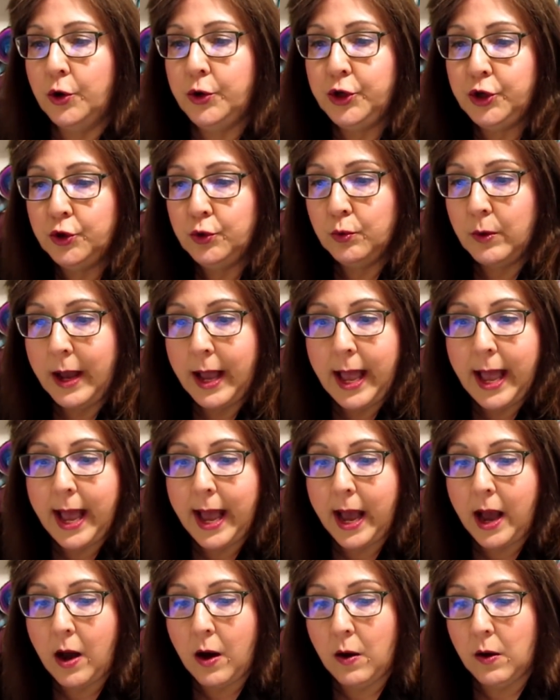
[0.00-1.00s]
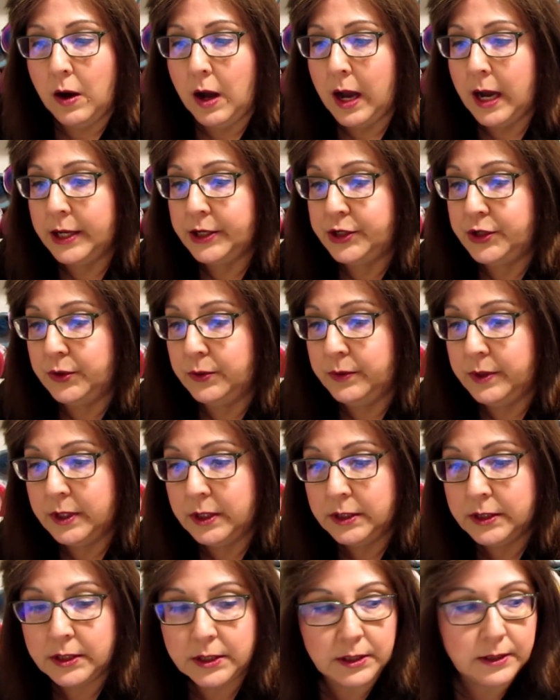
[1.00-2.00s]
you how I do
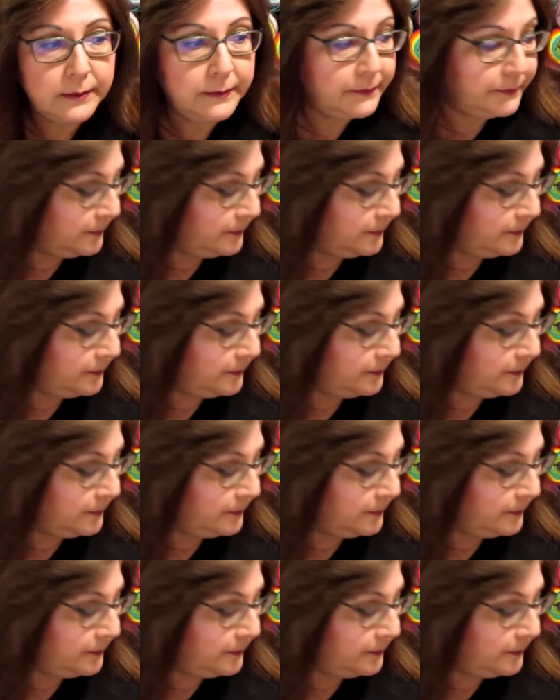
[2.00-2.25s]
this.